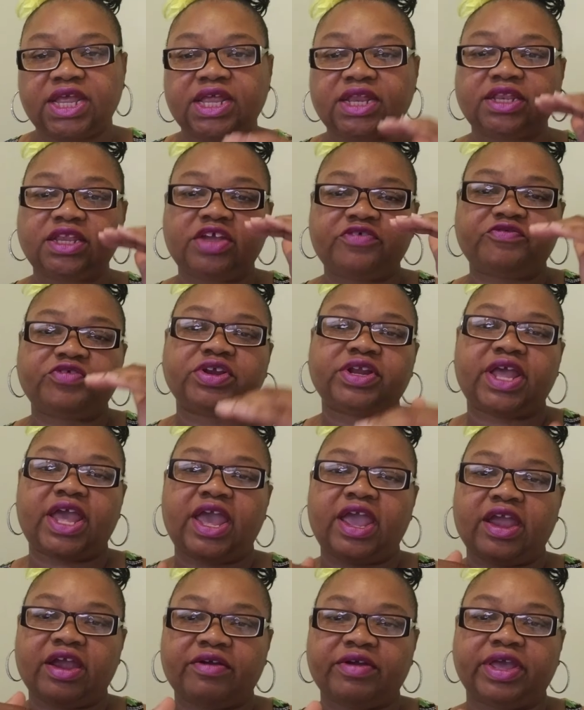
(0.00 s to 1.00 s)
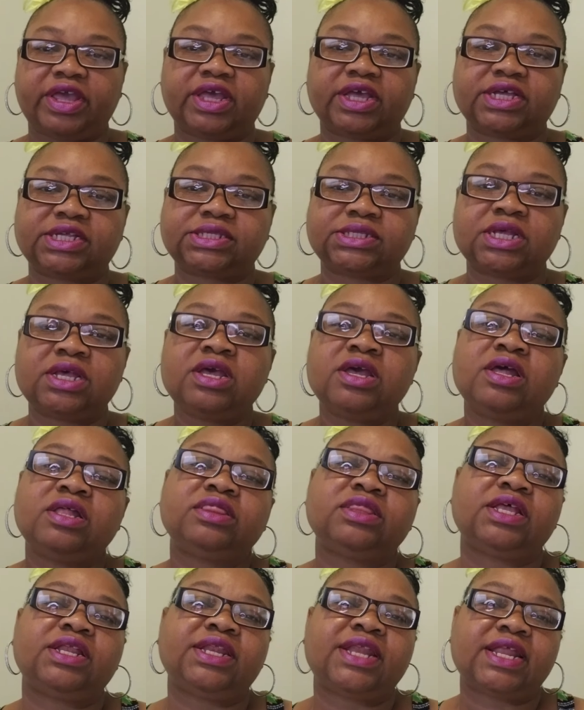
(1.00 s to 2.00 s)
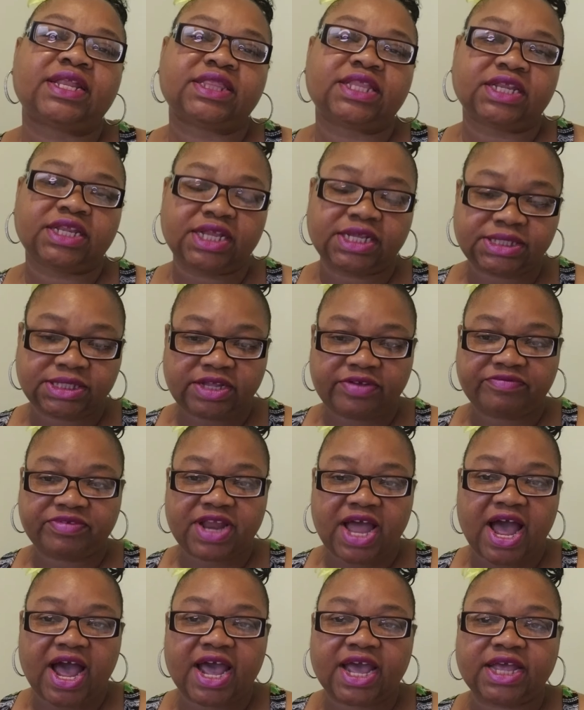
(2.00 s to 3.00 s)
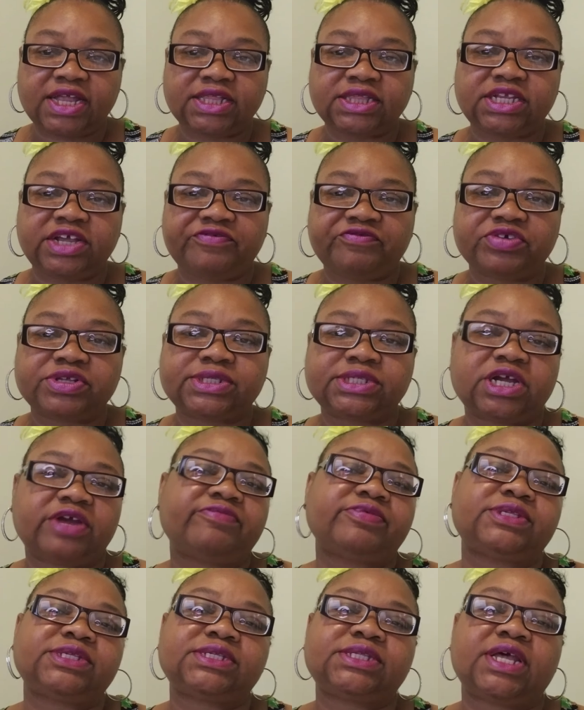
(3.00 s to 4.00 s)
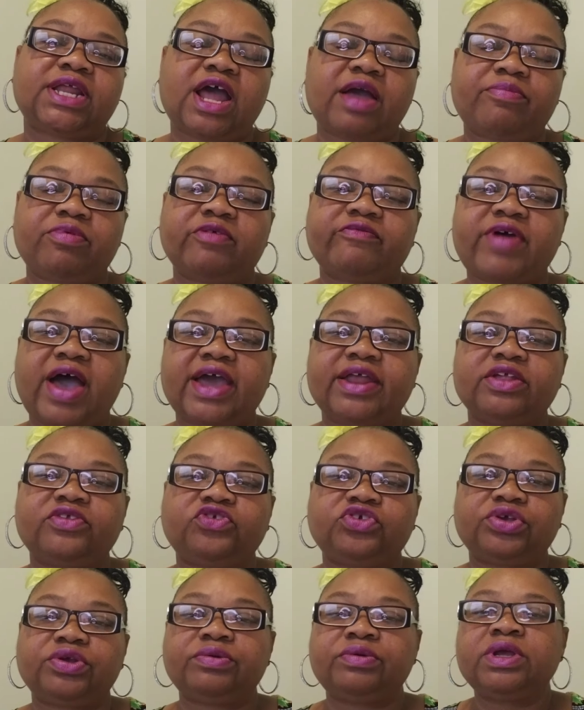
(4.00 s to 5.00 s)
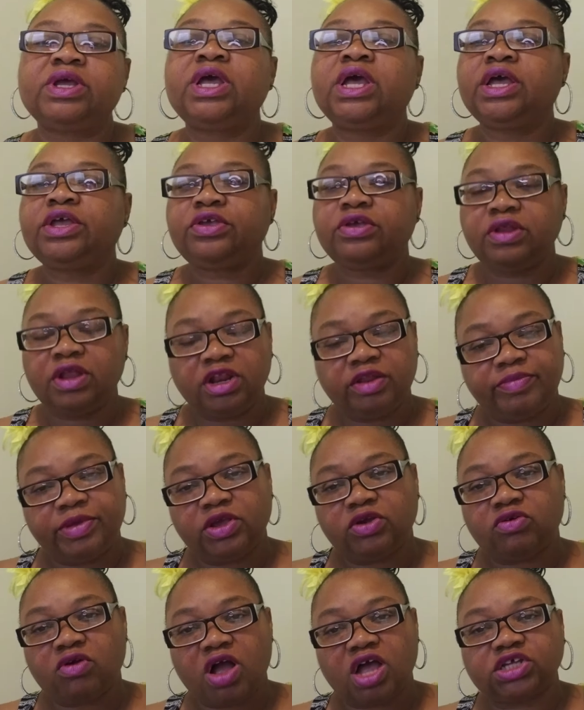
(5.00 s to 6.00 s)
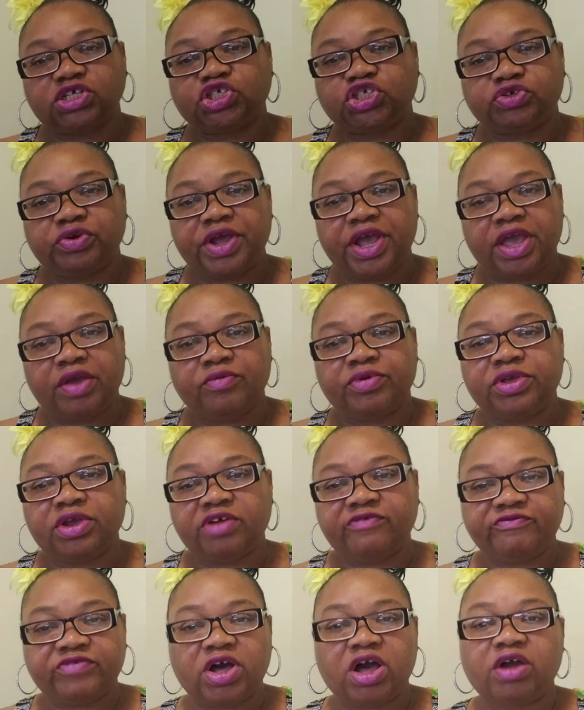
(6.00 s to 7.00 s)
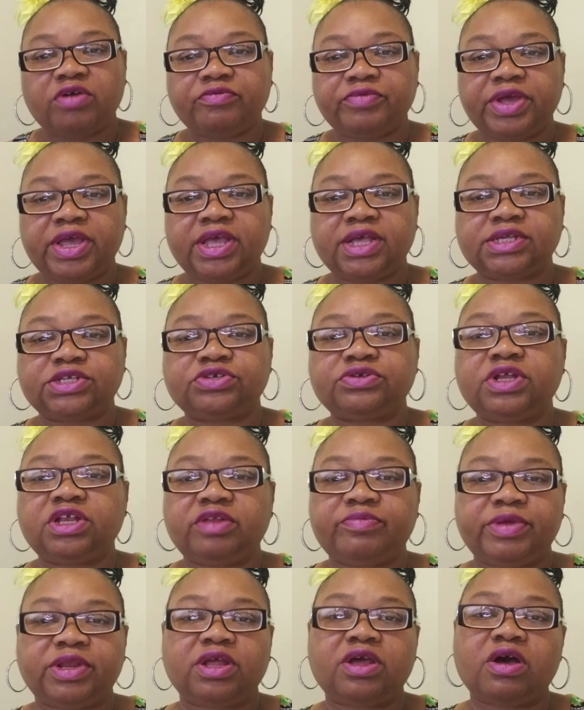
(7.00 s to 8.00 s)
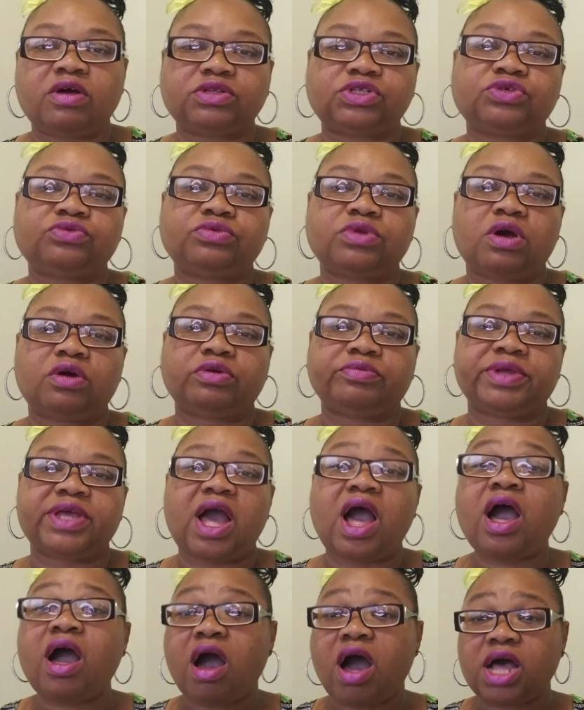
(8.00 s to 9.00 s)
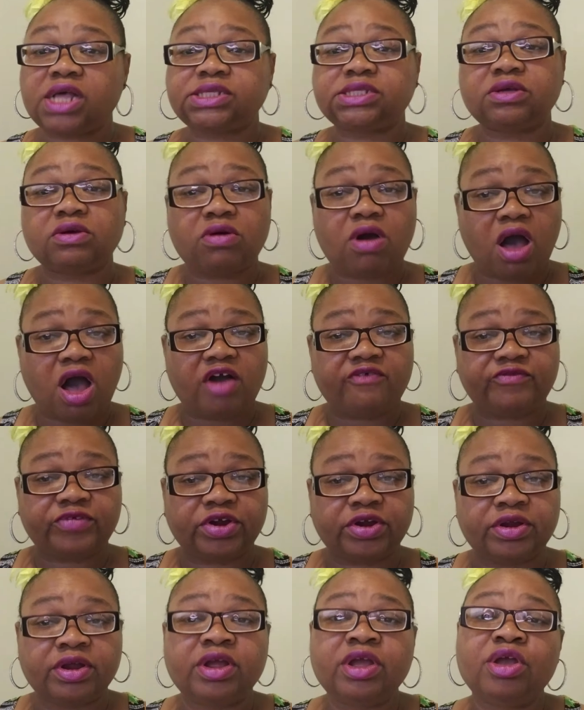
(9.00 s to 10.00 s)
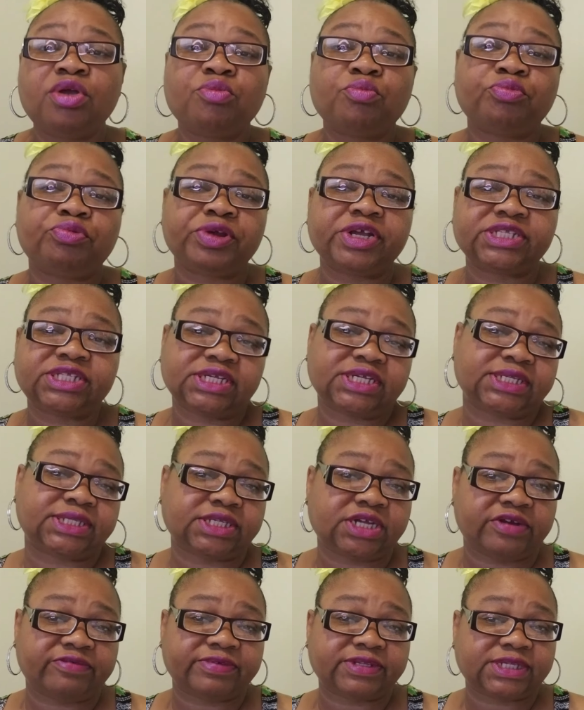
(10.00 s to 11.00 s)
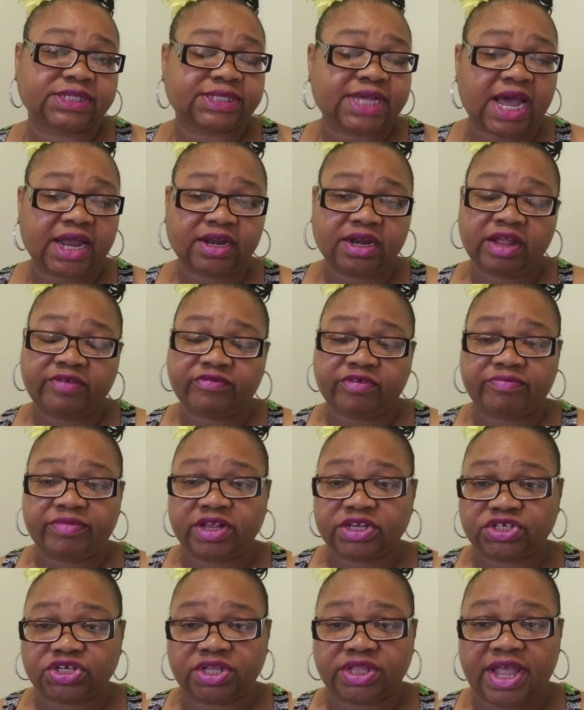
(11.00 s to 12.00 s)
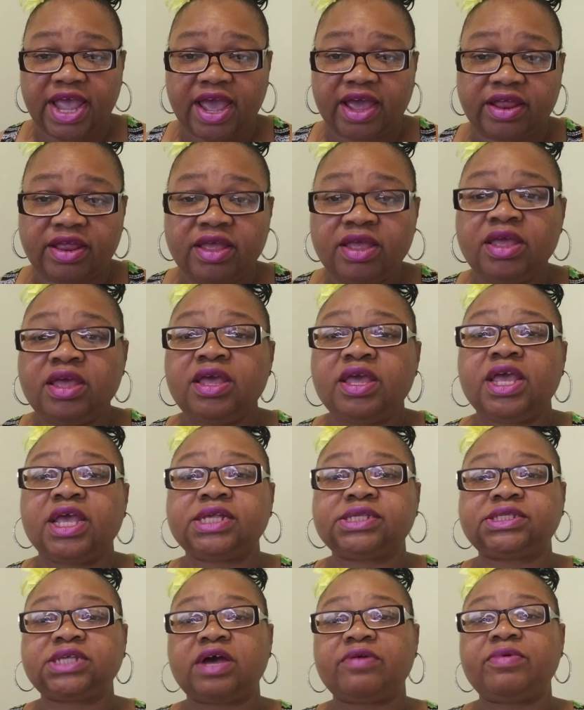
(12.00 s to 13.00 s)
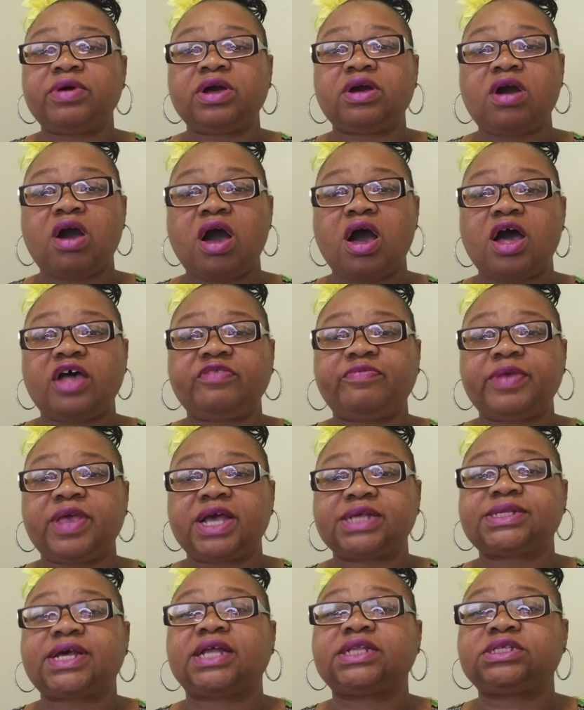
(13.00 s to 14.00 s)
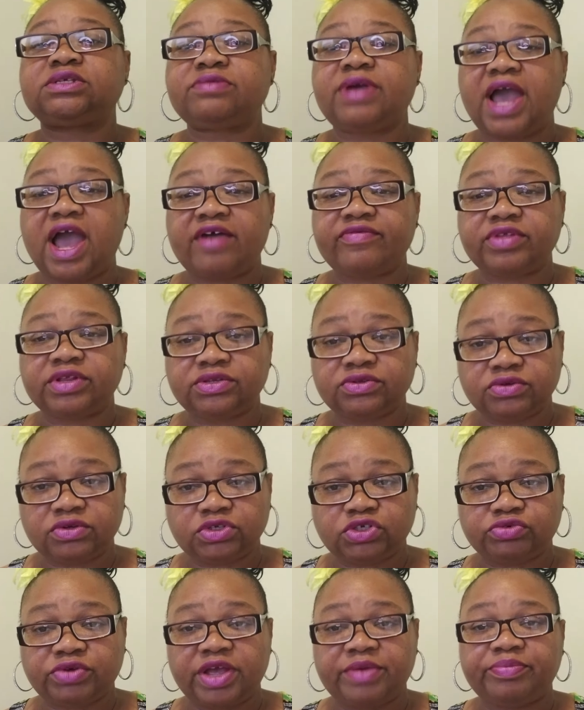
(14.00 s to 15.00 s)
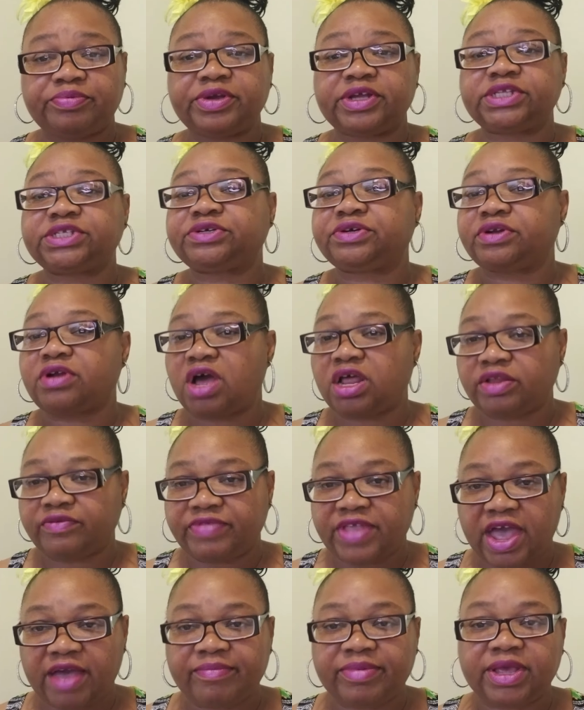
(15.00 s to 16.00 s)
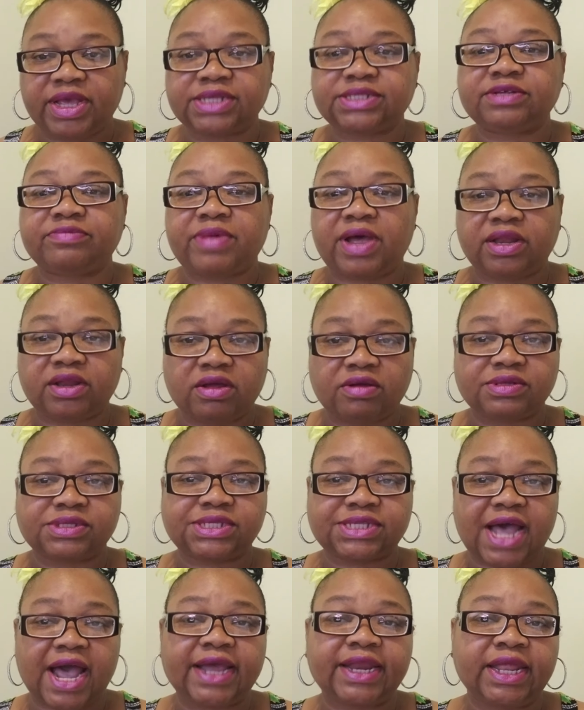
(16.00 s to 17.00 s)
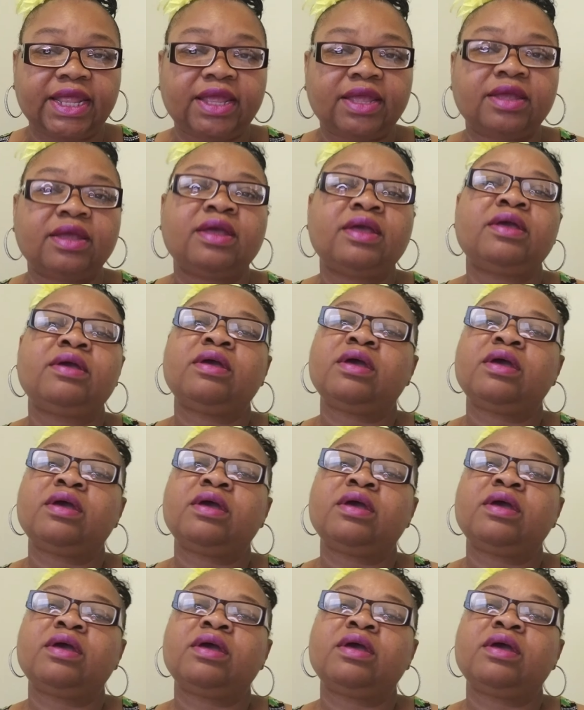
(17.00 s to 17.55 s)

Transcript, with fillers: in different areas. The list of 9 different services that I provided you, you need to be cross-trained. When your phone rings, you need to be the go-to notary. I also offer printing services. I didn't even mention that. If someone calls, because I do have the dual tray printer and all of that because of my loan signing